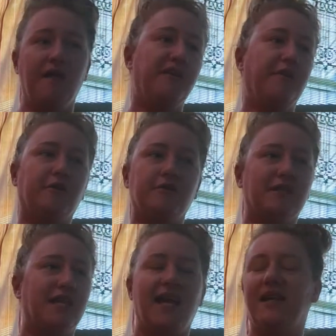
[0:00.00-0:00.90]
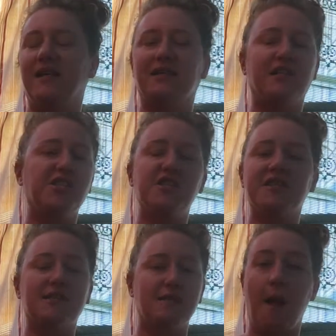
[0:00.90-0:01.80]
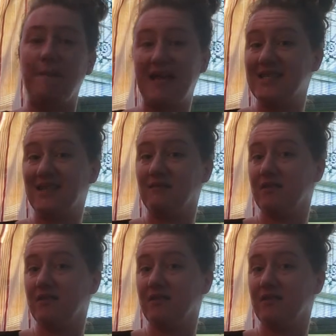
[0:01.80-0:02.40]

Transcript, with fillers: You know, they're just amazing.